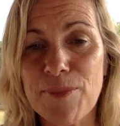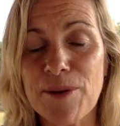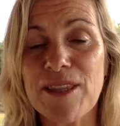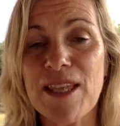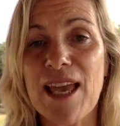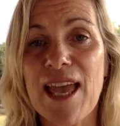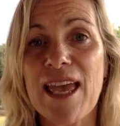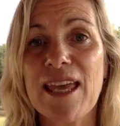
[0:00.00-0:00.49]
but
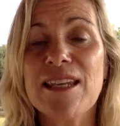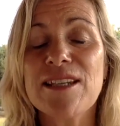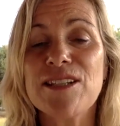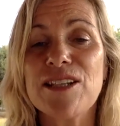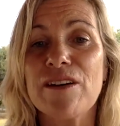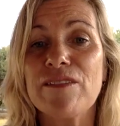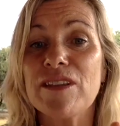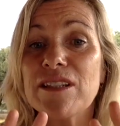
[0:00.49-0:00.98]
the
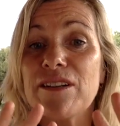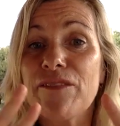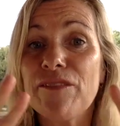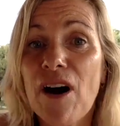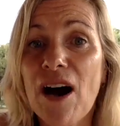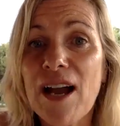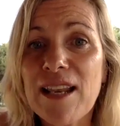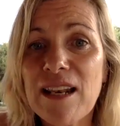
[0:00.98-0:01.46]
energy of the
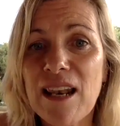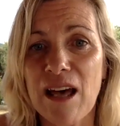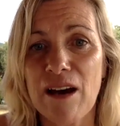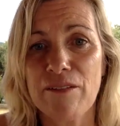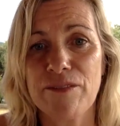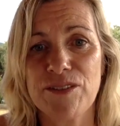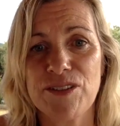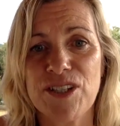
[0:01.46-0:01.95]
divine
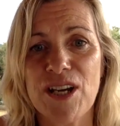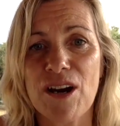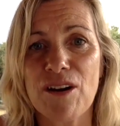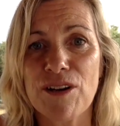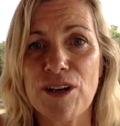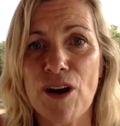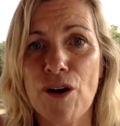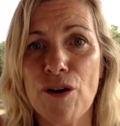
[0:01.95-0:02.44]
love
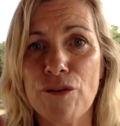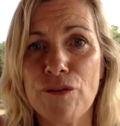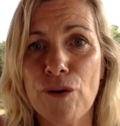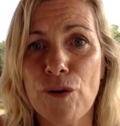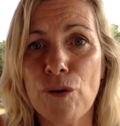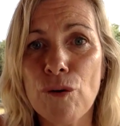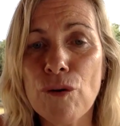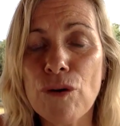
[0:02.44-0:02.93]
showering over
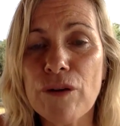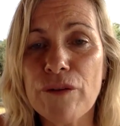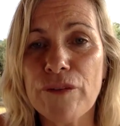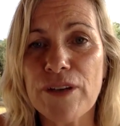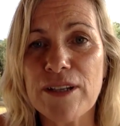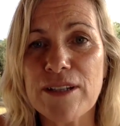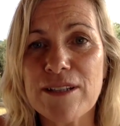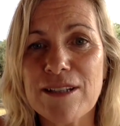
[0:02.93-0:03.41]
all of
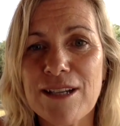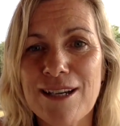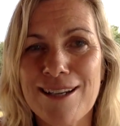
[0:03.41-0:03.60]
it,